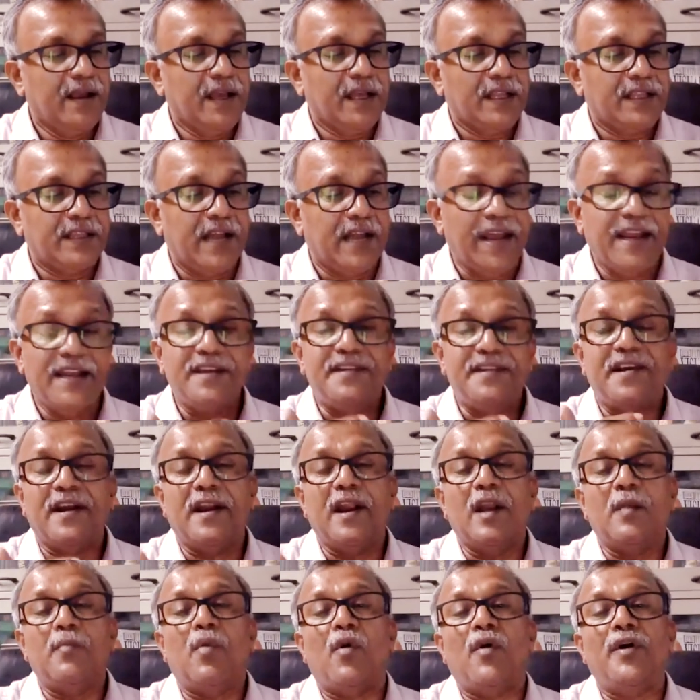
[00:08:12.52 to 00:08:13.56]
the
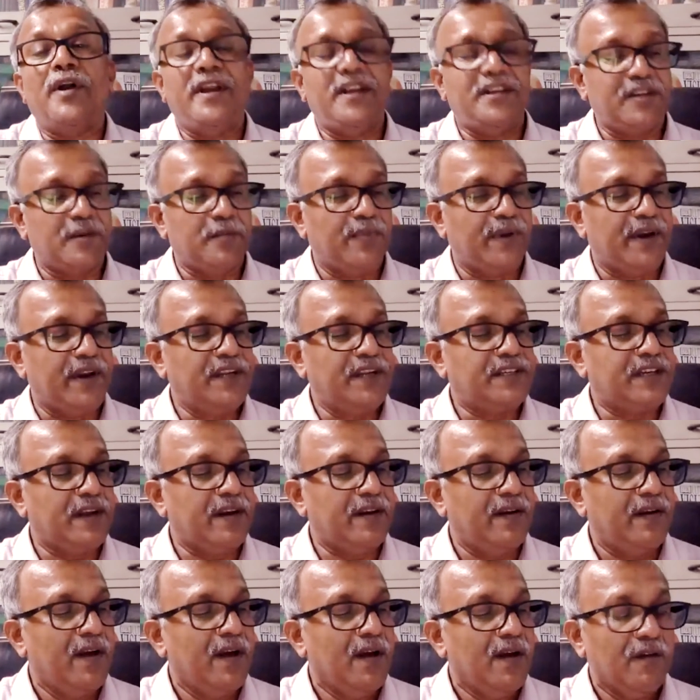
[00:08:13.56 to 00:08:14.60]
internal body
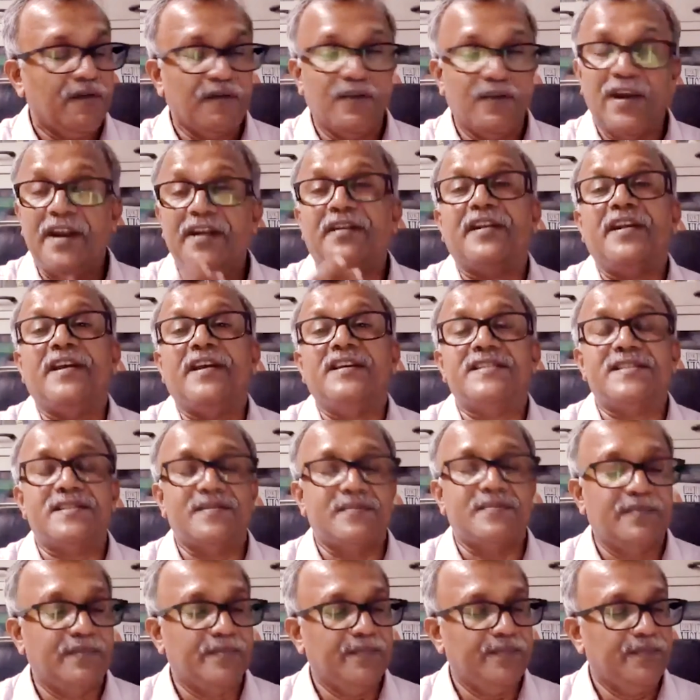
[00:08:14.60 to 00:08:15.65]
temperature will increase.
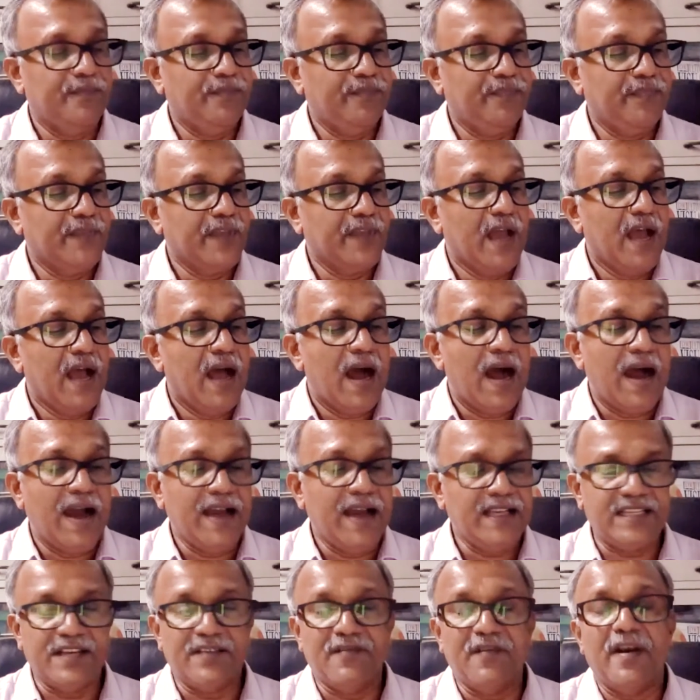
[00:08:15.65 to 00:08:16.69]

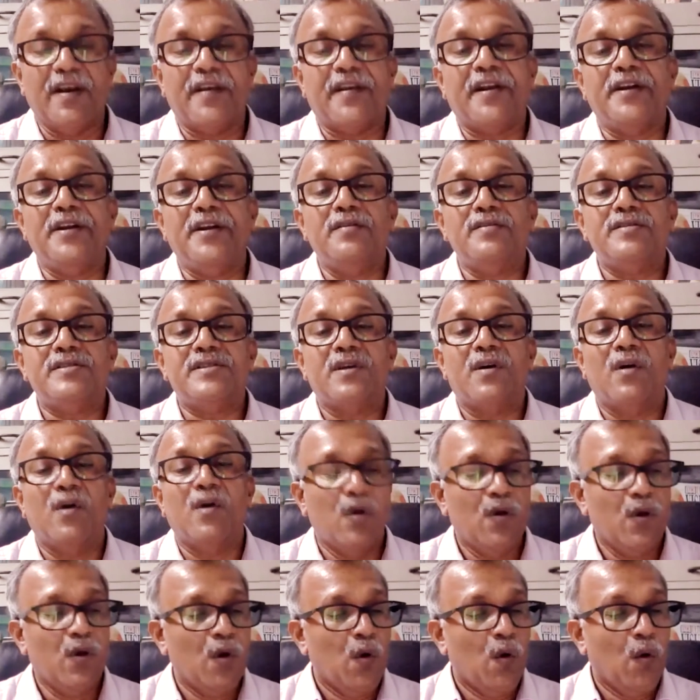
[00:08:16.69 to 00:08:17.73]
Icing will reduce
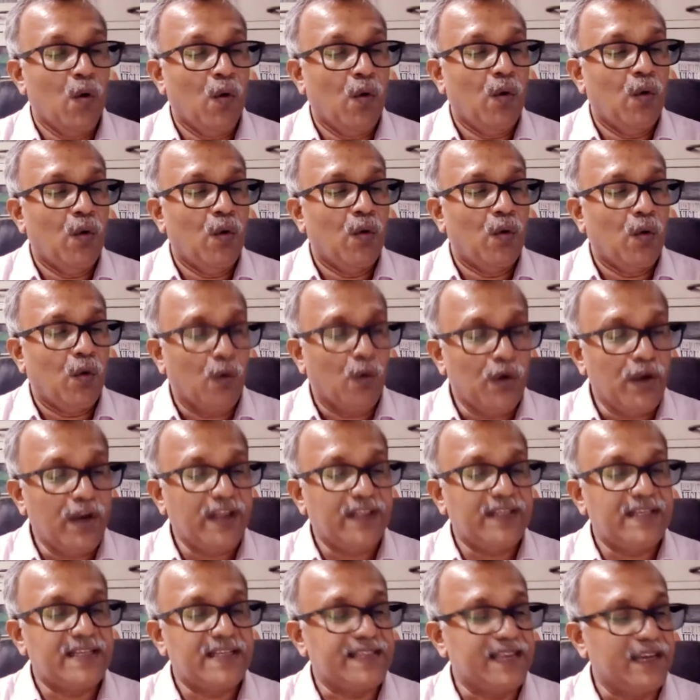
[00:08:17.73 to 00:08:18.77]
only
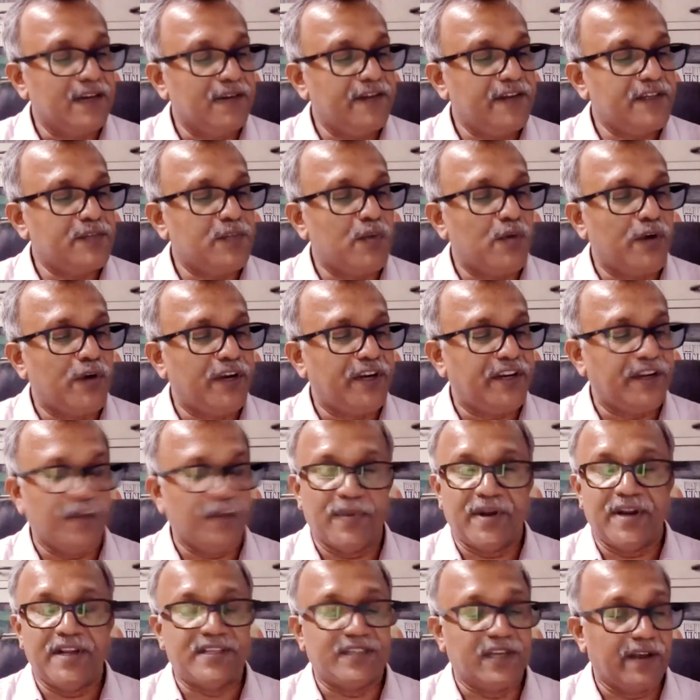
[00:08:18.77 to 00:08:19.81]
the surface body
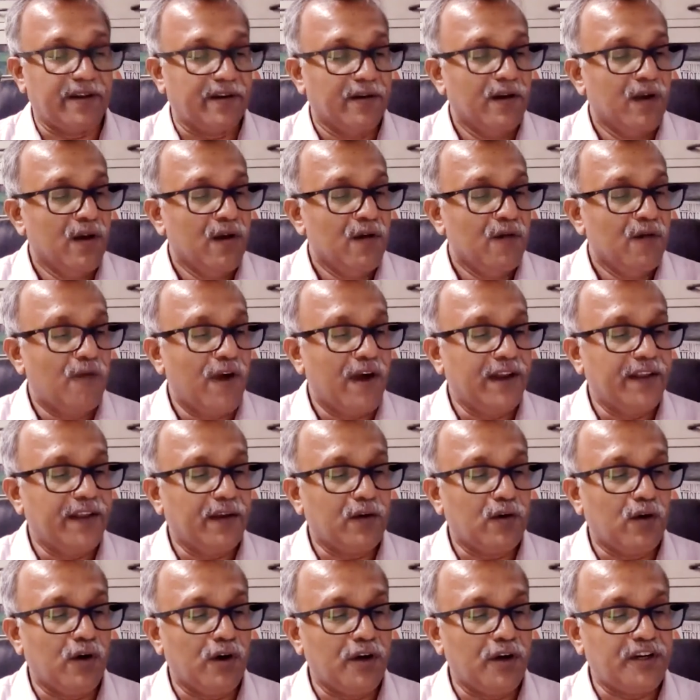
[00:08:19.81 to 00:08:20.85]
temperature, while the
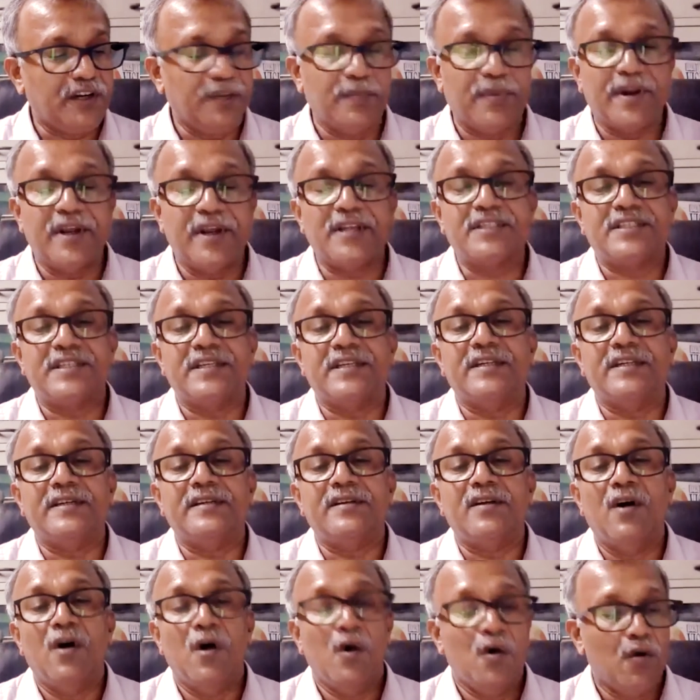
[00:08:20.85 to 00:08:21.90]
core temperature
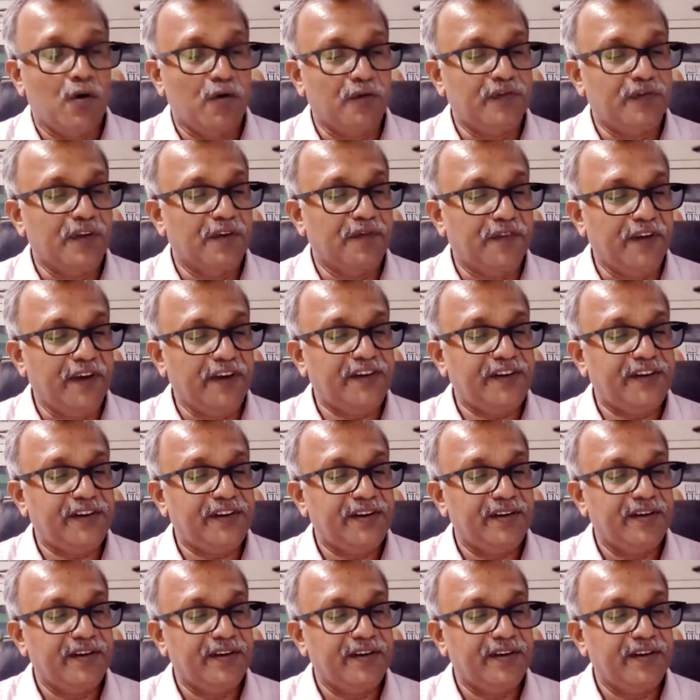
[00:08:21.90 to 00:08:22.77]
of the fish